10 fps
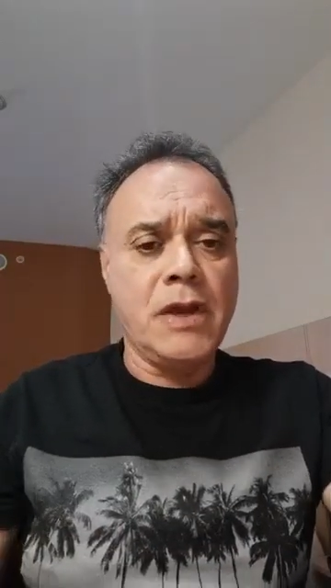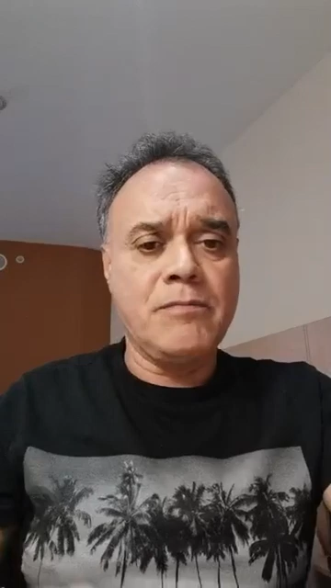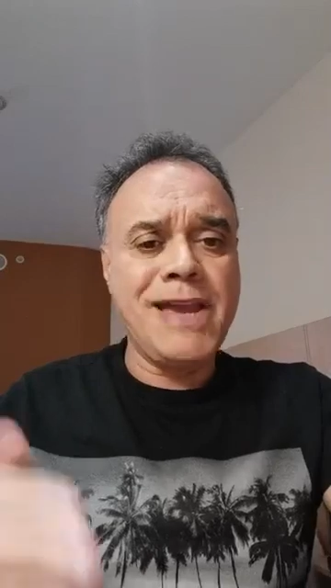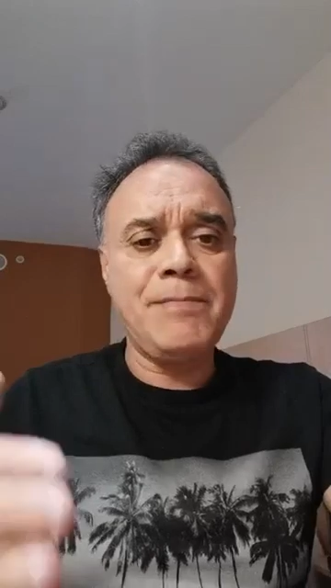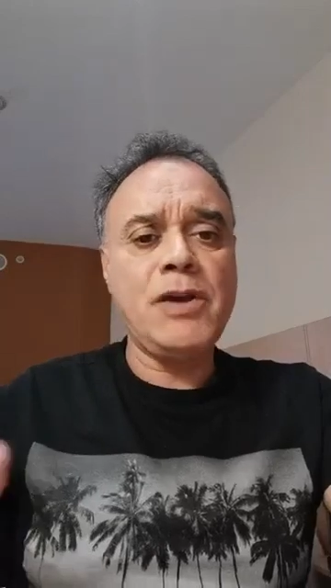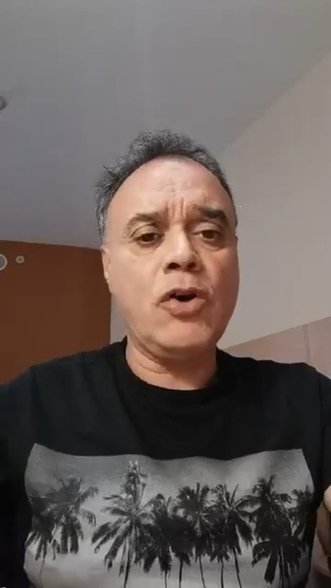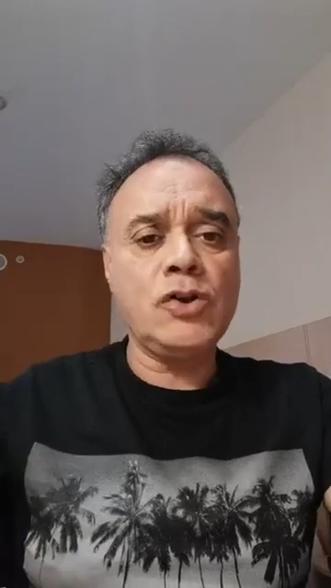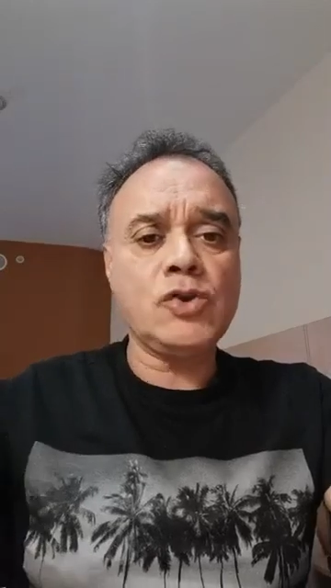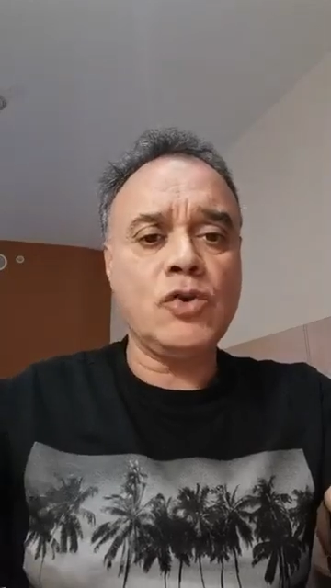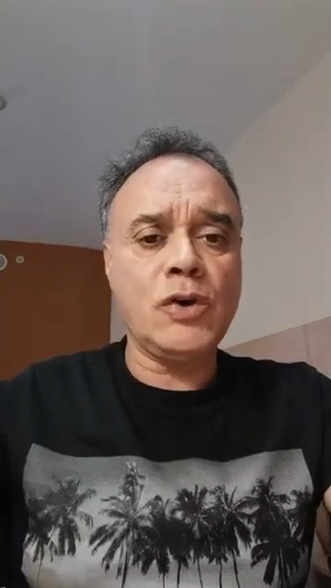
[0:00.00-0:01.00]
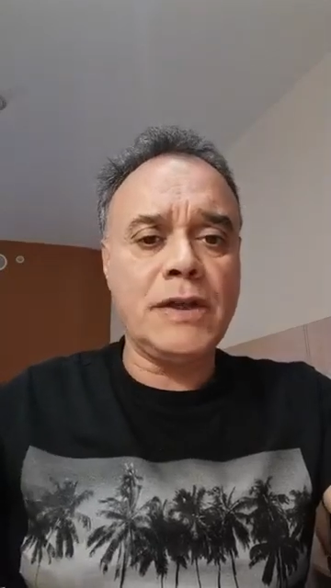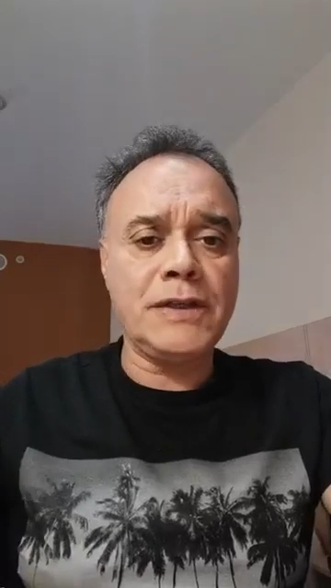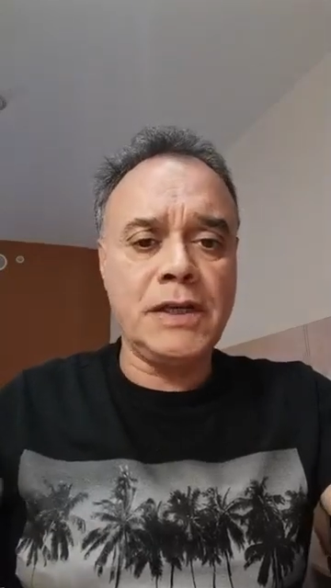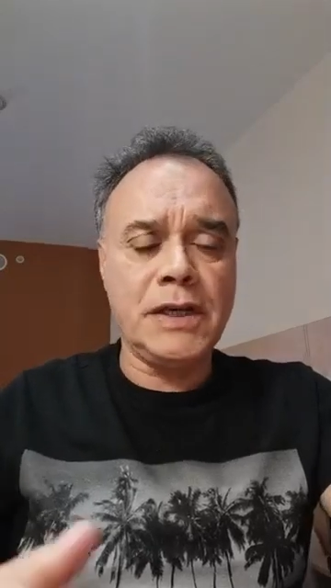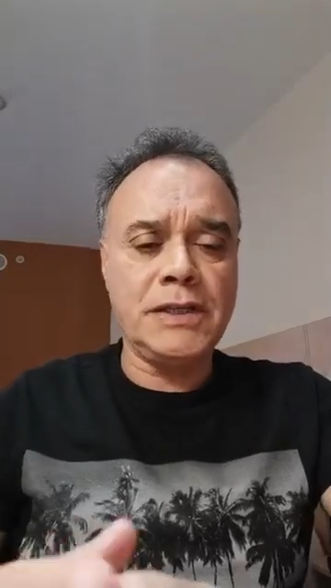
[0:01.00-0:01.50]
Maybe also
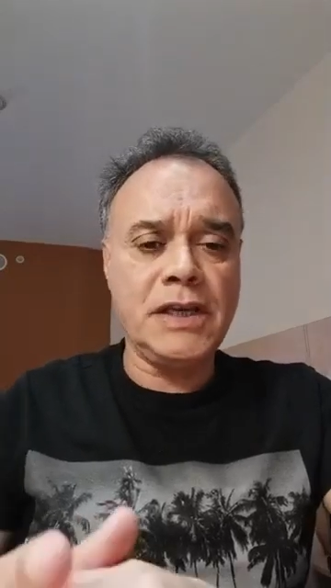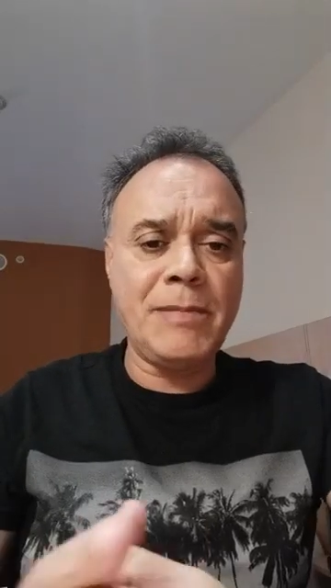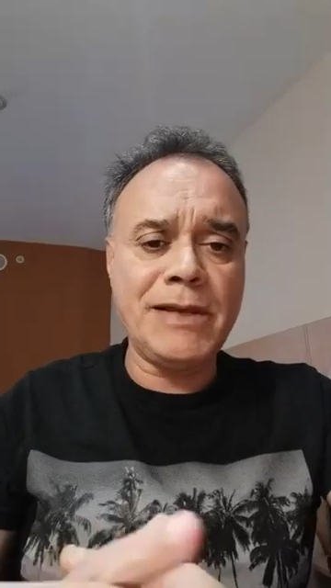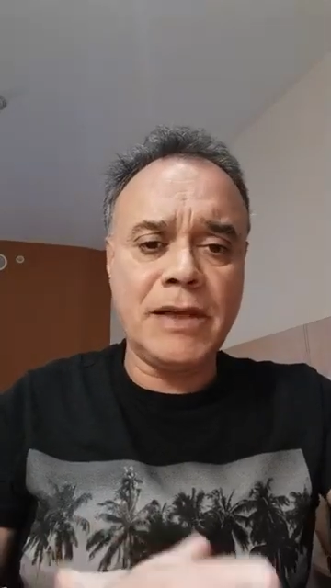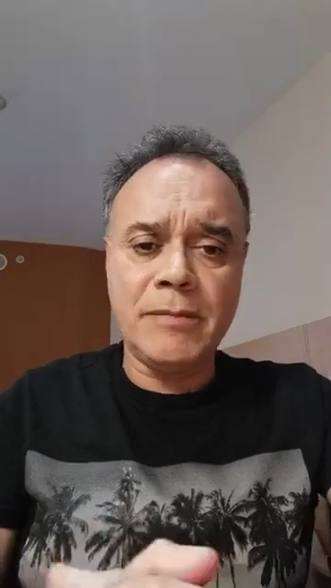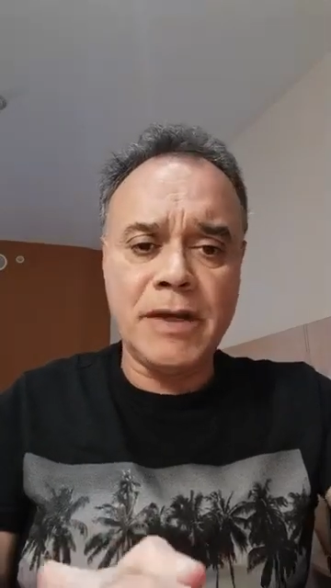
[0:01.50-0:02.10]
the edema